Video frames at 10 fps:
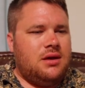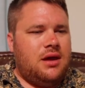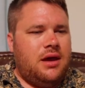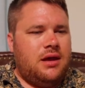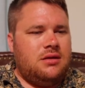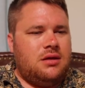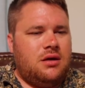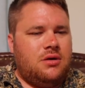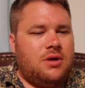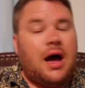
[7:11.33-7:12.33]
And, you
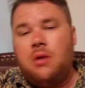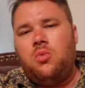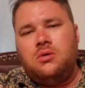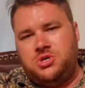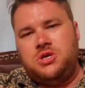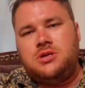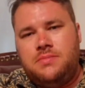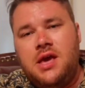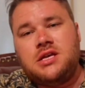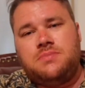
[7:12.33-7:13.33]
know, I want you to
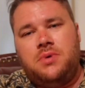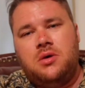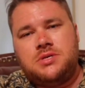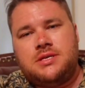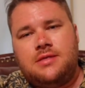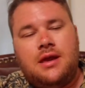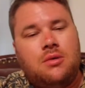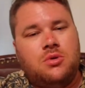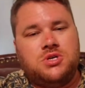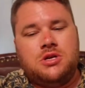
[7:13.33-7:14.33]
be exposed to that. I
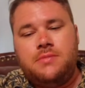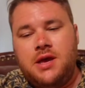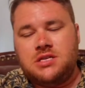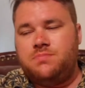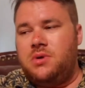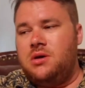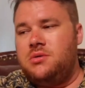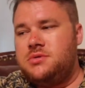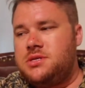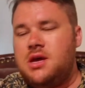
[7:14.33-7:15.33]
want you to be
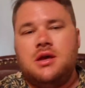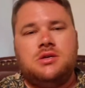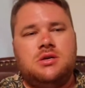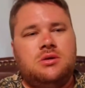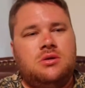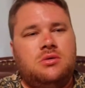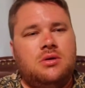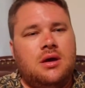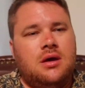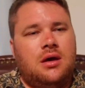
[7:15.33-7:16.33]
exposed
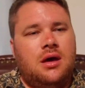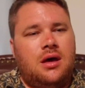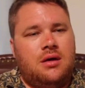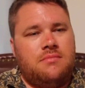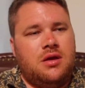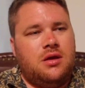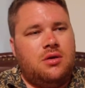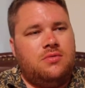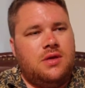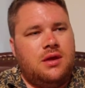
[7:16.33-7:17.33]
to, you
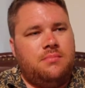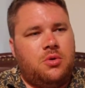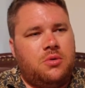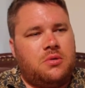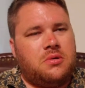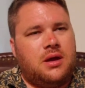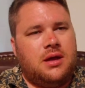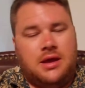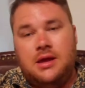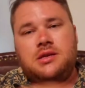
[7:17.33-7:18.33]
know, the more
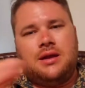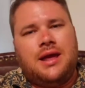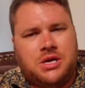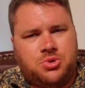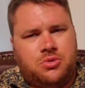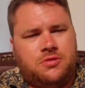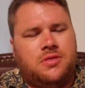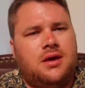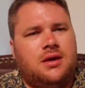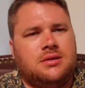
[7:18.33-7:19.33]
intellectual
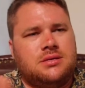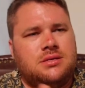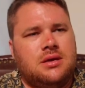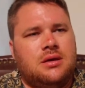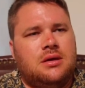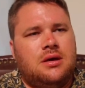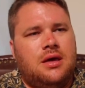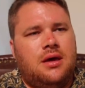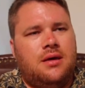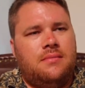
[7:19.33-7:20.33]
things
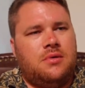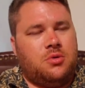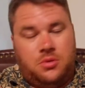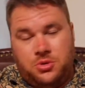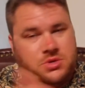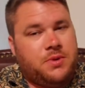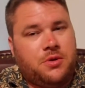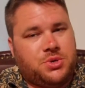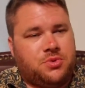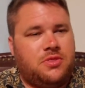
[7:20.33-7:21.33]
or
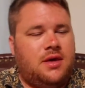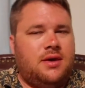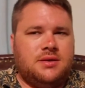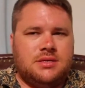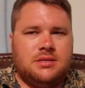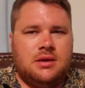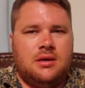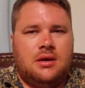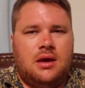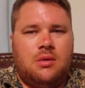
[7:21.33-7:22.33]
spiritual things,
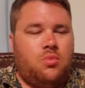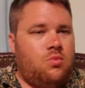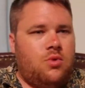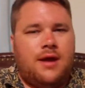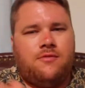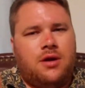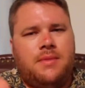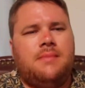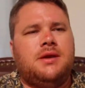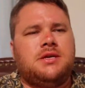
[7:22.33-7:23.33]
whatever I
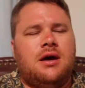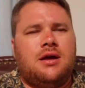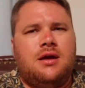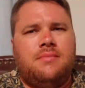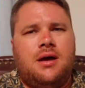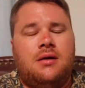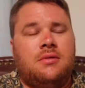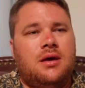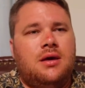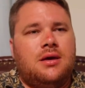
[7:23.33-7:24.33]
may be talking about.